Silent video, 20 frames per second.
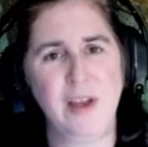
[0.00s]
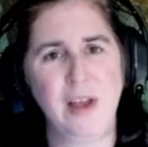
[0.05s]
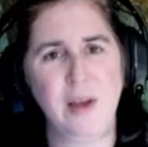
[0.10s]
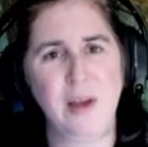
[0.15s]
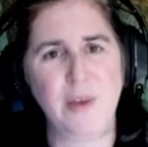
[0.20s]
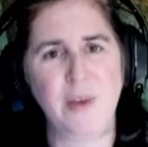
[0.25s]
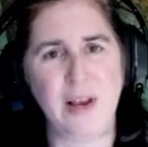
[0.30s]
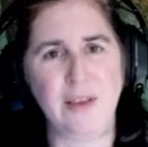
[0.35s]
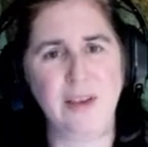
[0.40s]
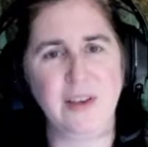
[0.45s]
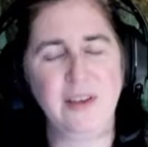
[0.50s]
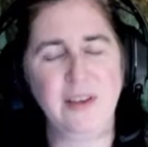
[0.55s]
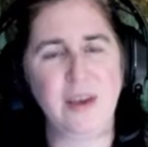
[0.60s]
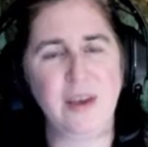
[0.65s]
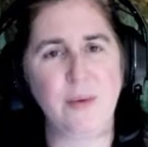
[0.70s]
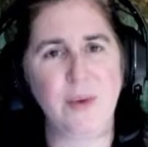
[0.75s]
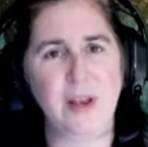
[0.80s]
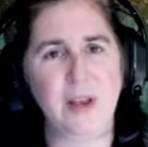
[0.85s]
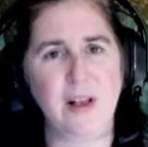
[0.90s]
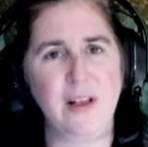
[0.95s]
But at least
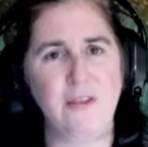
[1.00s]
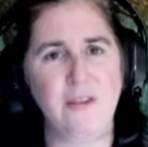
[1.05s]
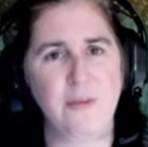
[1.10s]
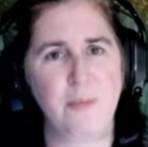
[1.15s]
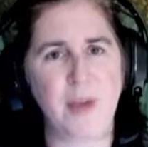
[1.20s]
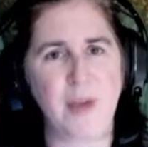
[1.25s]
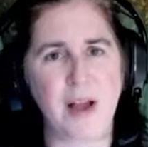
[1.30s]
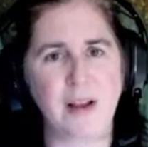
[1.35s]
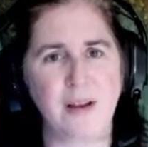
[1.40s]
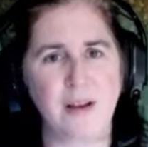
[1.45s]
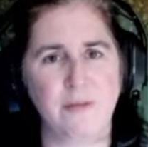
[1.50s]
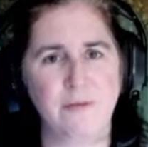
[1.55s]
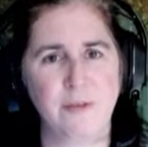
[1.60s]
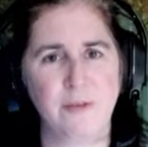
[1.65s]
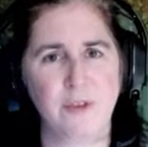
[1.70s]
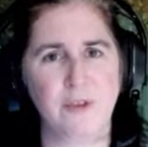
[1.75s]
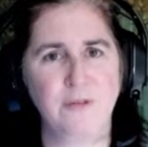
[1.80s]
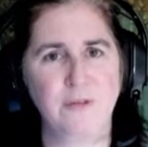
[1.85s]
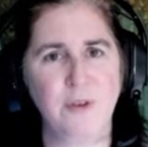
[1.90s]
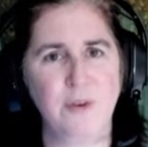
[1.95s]
that way I'll have a backup
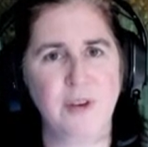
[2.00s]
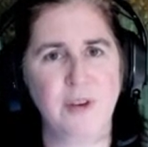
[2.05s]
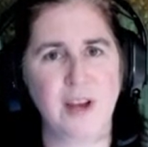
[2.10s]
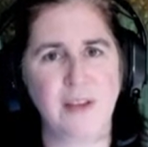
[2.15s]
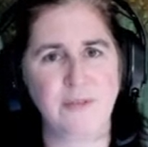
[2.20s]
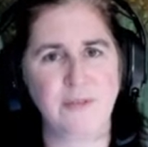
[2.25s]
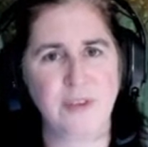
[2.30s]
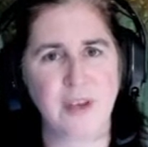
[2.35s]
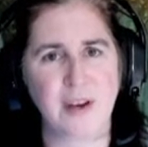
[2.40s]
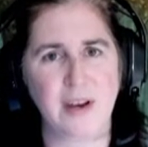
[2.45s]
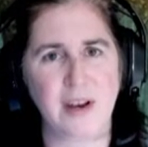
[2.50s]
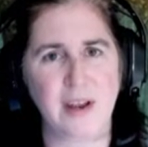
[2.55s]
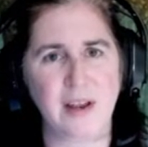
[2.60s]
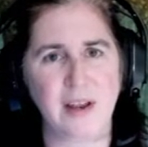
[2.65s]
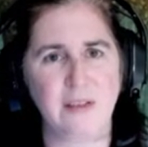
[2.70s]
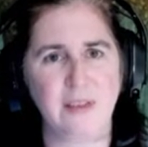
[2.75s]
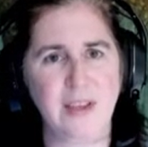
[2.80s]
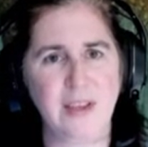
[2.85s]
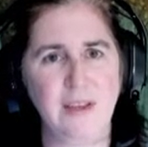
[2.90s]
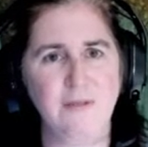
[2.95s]
for the few times that
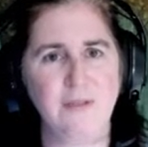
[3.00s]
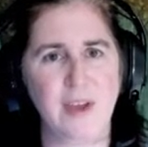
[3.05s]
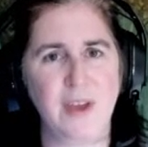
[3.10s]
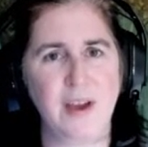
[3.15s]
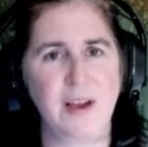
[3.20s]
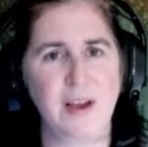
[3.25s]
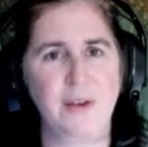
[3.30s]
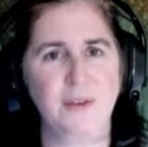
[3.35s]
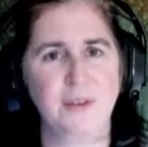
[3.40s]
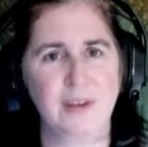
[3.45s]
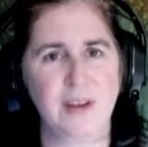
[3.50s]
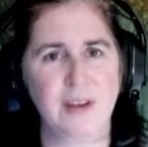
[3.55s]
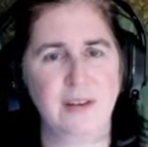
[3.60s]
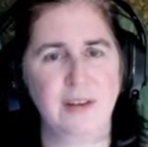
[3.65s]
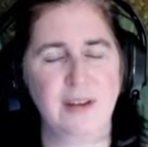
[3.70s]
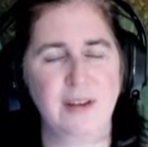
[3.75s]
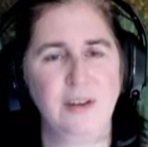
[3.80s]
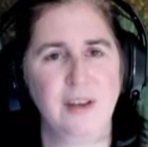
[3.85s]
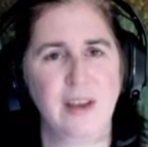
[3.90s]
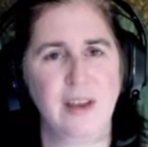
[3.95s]
I leave the house and
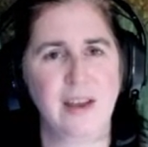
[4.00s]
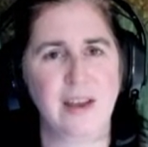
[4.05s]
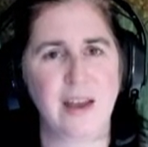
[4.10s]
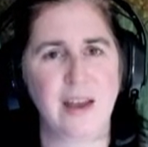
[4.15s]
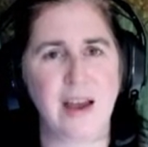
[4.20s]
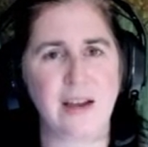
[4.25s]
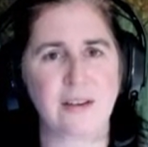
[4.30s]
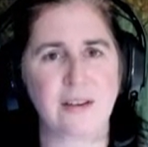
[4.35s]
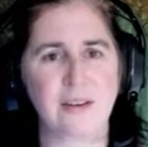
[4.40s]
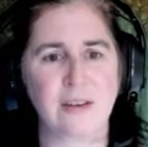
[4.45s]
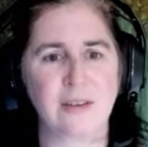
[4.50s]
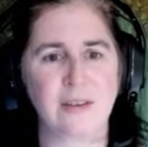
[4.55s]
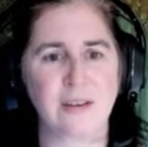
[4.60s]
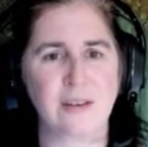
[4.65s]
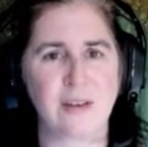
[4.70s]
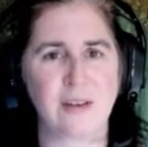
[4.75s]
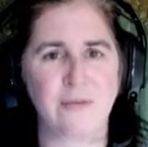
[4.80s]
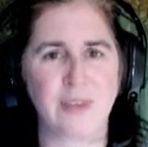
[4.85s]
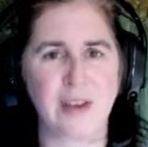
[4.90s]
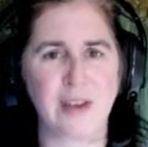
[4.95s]
need to access to
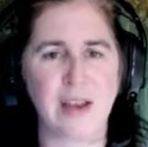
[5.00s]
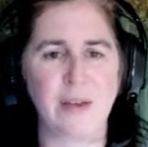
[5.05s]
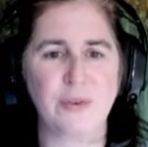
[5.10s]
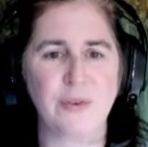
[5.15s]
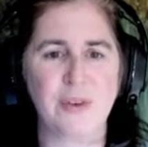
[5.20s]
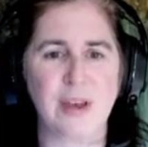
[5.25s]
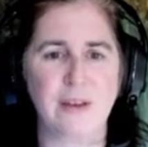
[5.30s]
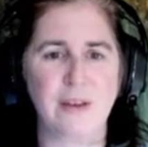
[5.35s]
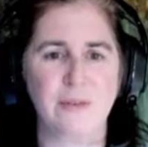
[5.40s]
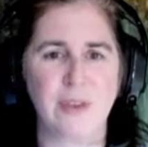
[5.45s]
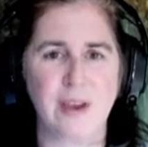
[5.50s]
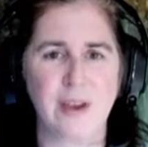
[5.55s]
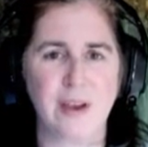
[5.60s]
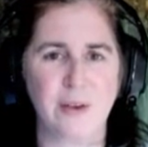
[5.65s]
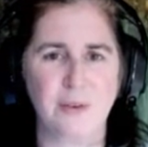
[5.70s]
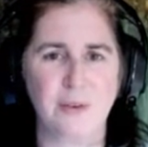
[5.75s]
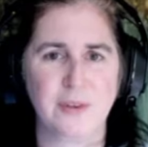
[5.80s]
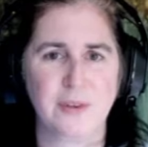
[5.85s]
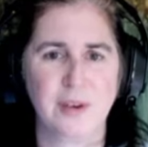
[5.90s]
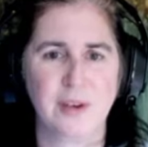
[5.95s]
something outside of the
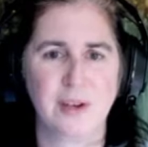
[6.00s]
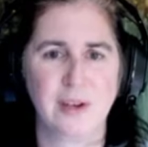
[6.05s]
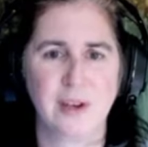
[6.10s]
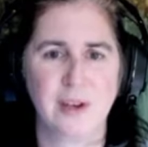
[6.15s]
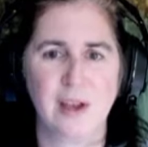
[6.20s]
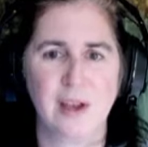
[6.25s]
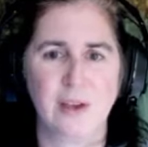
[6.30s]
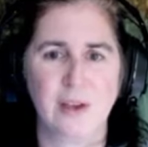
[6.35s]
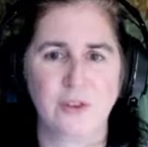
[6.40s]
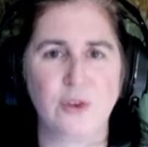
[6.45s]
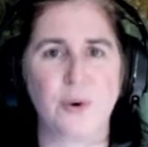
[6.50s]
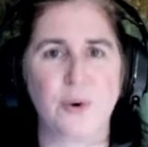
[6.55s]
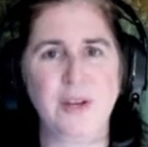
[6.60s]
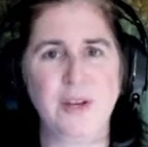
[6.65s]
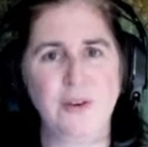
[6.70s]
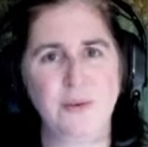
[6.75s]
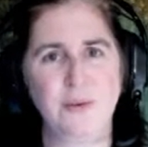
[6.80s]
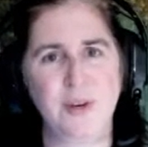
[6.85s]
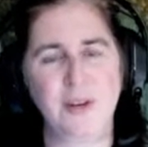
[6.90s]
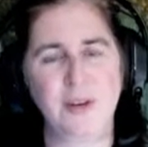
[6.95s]
house. So I
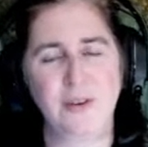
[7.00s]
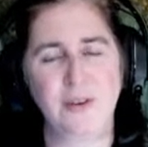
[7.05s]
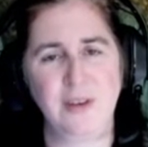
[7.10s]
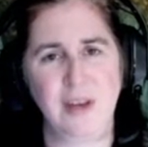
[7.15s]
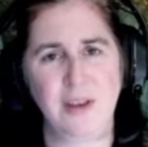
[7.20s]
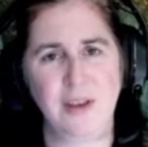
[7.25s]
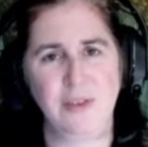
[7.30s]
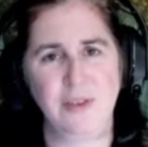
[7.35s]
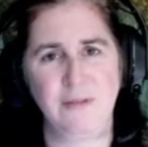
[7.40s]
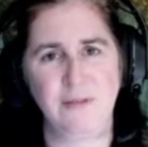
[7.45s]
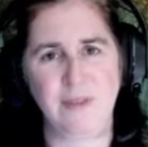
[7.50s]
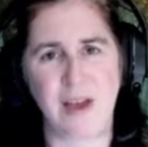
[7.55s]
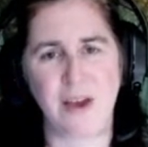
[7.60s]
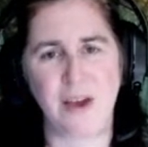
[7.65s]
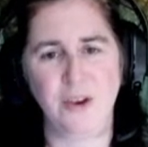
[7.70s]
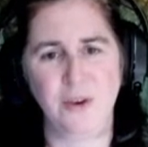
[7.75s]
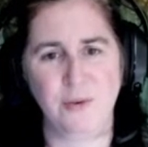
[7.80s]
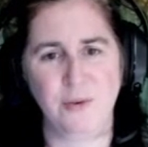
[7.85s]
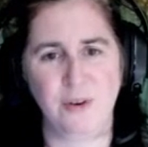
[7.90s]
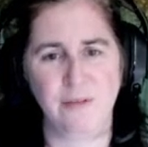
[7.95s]
do understand the
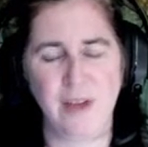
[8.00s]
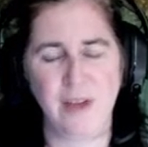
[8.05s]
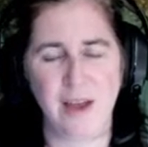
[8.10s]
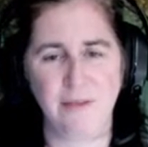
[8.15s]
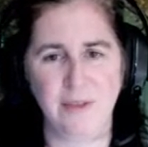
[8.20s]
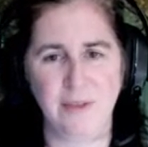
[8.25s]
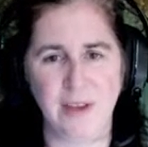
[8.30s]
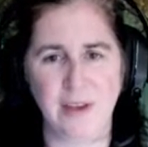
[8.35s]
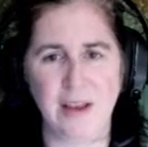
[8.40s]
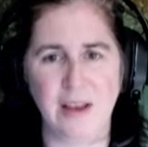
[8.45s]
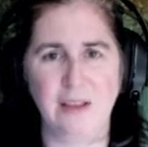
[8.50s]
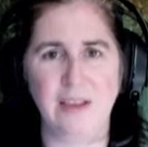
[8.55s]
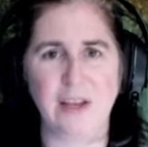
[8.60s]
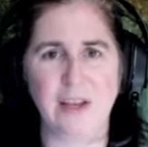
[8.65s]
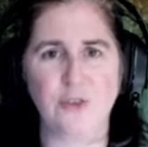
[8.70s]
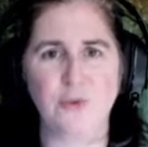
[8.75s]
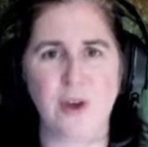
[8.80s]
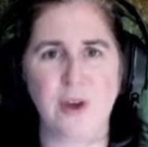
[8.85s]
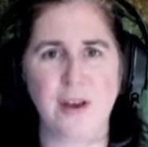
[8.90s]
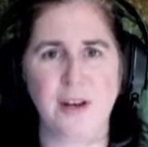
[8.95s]
value of having it
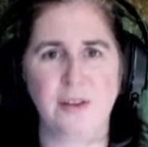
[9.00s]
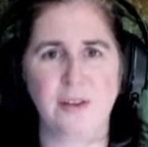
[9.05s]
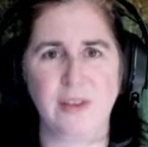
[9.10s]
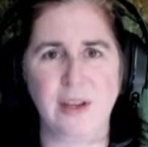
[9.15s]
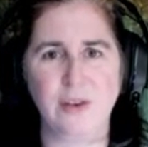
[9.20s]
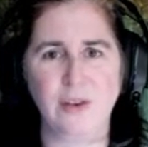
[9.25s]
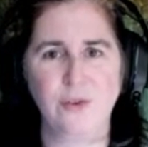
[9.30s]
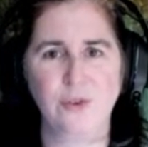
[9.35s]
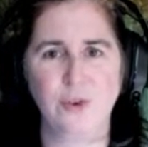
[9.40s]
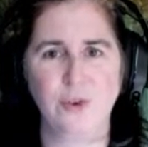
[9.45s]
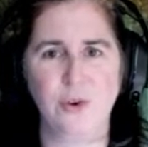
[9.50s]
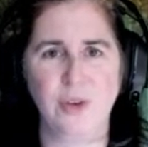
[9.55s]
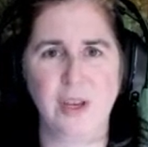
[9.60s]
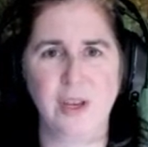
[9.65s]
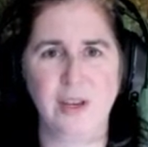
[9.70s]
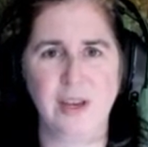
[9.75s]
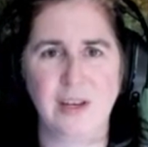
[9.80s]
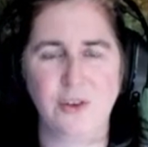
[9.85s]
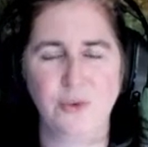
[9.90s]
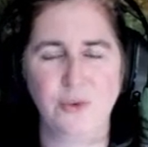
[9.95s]
electronically, so you
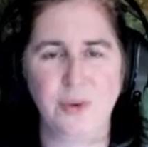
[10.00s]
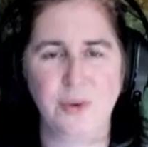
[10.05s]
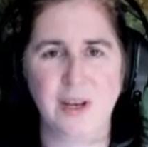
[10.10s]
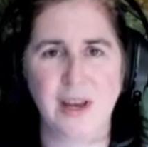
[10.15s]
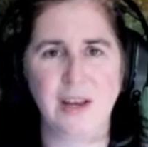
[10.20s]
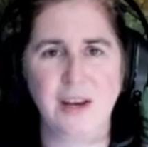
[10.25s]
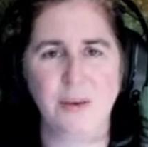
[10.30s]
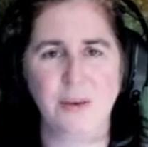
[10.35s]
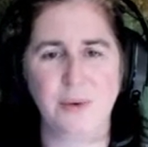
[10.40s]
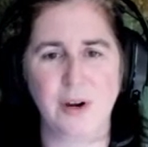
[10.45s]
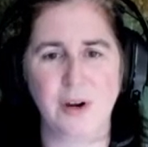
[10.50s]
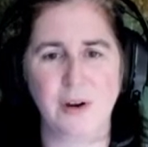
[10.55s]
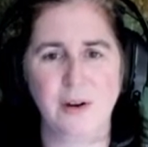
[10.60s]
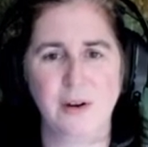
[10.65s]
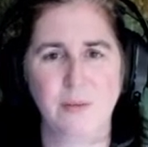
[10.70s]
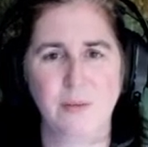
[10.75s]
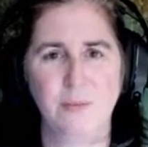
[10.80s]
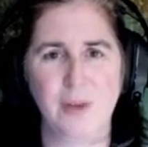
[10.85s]
can get to it anywhere.